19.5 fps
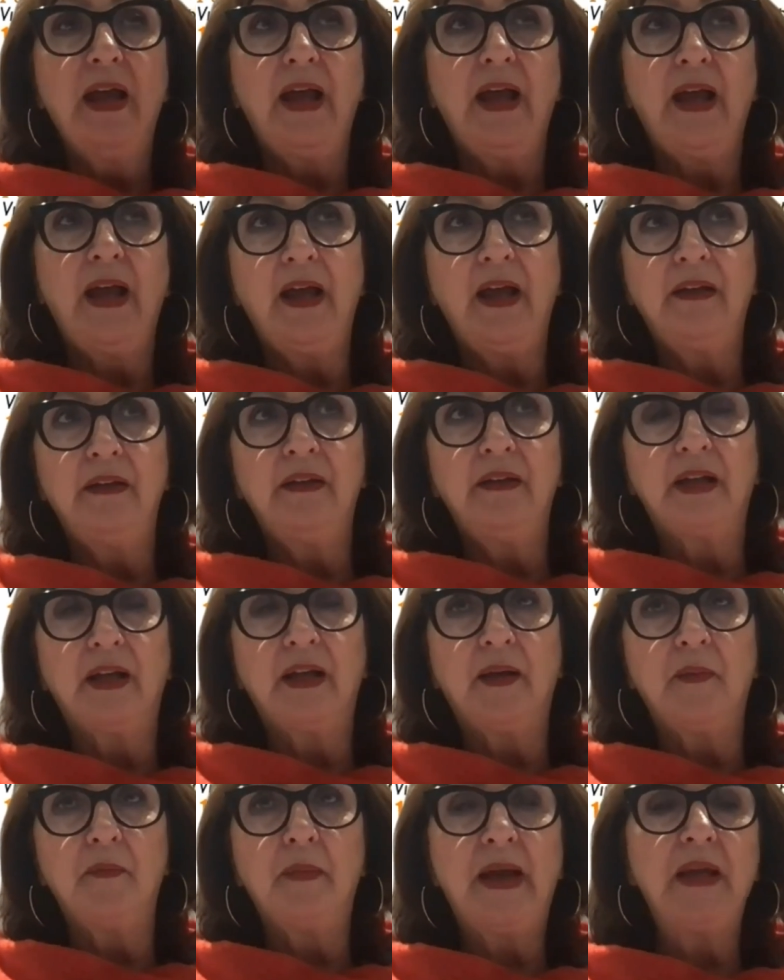and
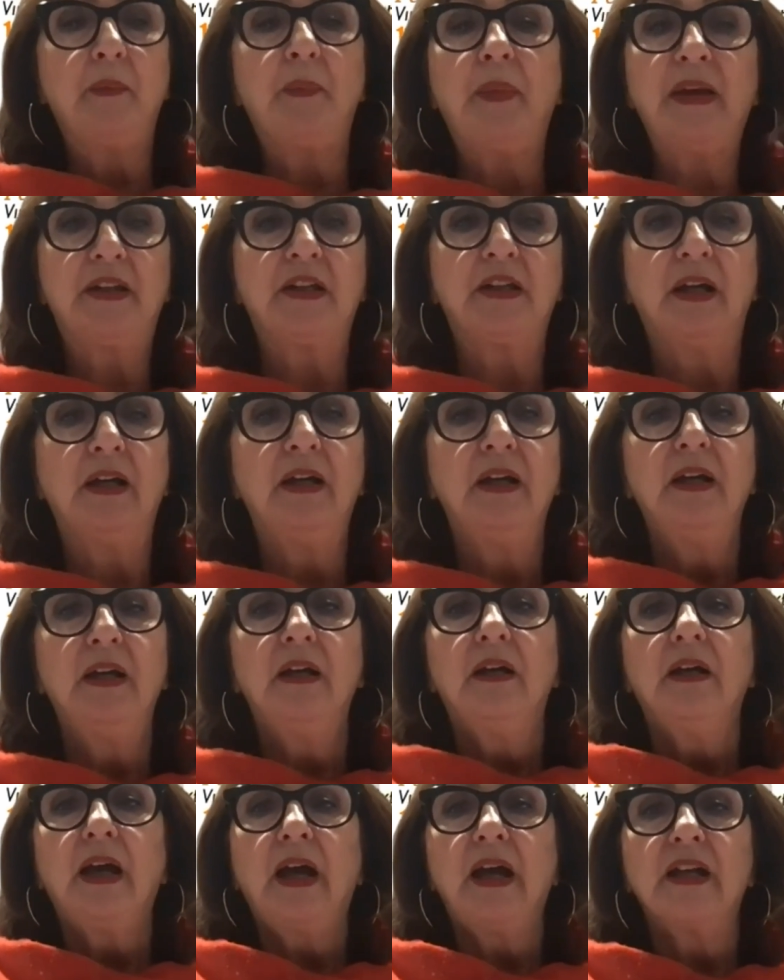make better
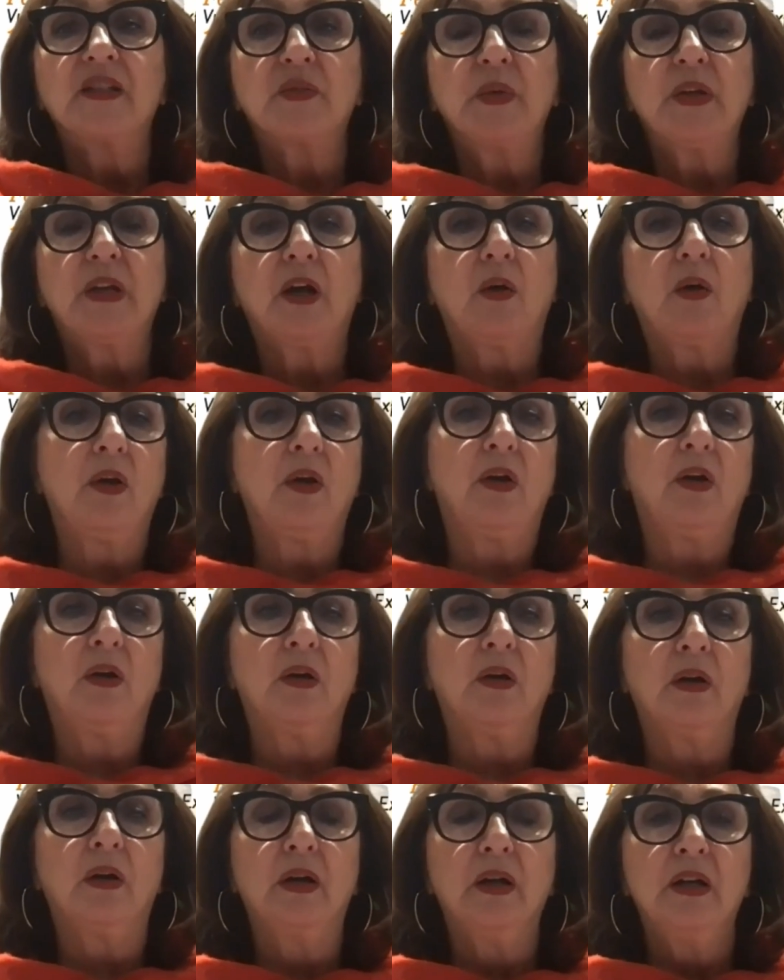as we go
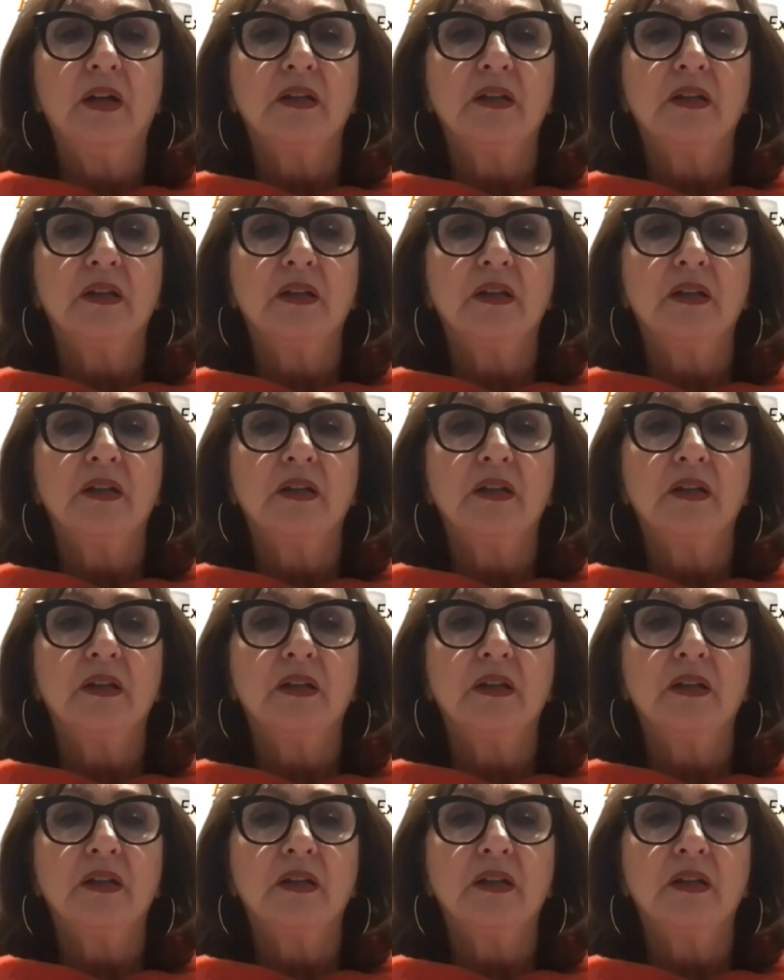along?